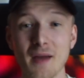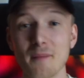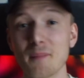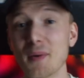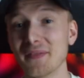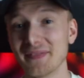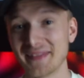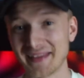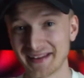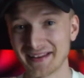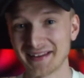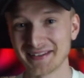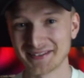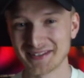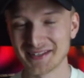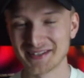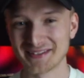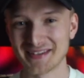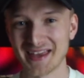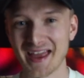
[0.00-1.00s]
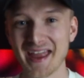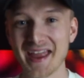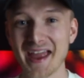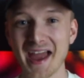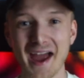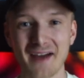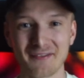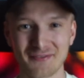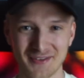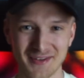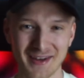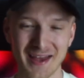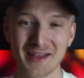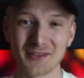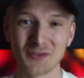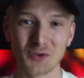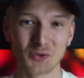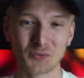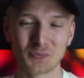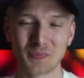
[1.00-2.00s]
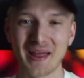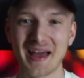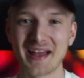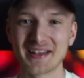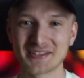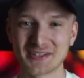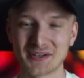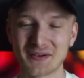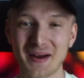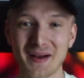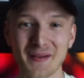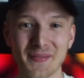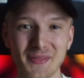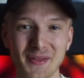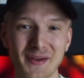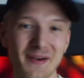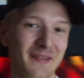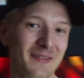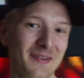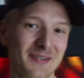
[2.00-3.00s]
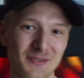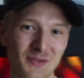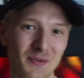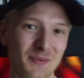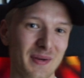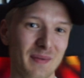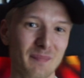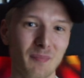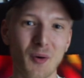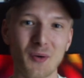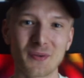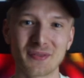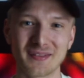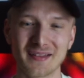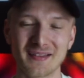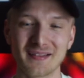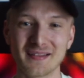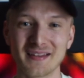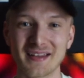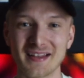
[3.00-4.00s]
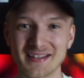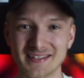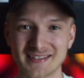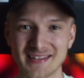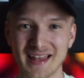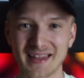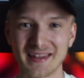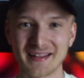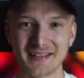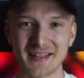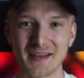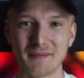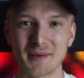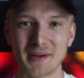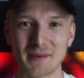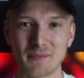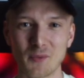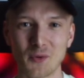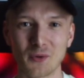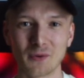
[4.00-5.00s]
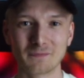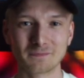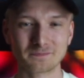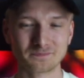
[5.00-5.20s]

But needless to say, after that, those plans are out there and there's no real point in, in selling them anymore.